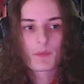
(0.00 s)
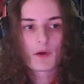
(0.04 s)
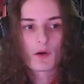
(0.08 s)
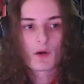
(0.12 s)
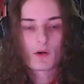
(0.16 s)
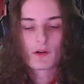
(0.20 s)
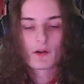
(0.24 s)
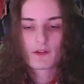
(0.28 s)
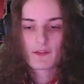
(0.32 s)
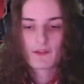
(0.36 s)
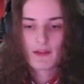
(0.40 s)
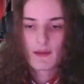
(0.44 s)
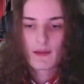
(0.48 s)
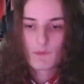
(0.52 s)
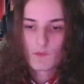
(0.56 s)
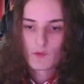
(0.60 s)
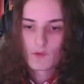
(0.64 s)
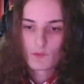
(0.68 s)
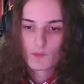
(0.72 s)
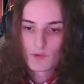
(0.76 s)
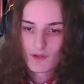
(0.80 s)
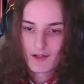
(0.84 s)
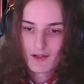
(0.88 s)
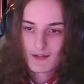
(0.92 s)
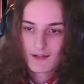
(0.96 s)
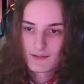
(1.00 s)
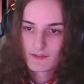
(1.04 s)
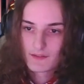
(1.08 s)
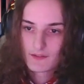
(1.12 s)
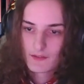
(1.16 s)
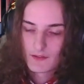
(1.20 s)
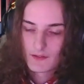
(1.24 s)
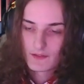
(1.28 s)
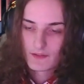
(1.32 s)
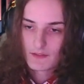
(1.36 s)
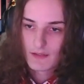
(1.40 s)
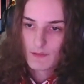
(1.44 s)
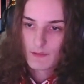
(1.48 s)
our game in regards
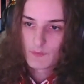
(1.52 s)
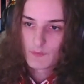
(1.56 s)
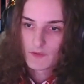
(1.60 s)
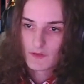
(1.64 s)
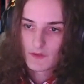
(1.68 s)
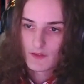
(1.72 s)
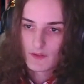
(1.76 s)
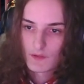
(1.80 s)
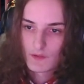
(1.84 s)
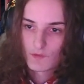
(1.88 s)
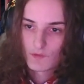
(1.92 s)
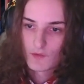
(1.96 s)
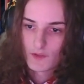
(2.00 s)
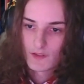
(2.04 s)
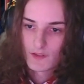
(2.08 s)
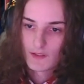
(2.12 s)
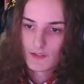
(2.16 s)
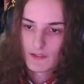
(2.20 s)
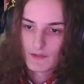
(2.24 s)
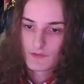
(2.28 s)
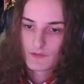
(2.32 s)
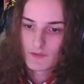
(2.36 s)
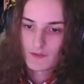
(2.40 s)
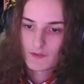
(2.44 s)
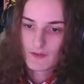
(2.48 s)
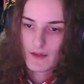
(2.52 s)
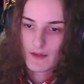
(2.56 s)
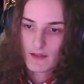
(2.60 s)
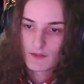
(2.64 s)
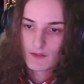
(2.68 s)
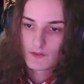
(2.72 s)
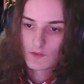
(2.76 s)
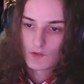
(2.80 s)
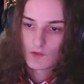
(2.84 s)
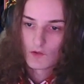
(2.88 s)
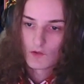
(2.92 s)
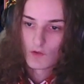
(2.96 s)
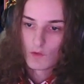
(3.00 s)
to substats for the left
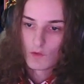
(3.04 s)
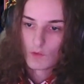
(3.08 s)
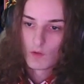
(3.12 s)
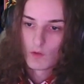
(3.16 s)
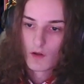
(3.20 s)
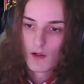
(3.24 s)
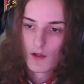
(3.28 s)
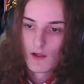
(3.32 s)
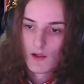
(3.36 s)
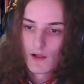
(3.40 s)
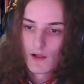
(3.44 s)
side. So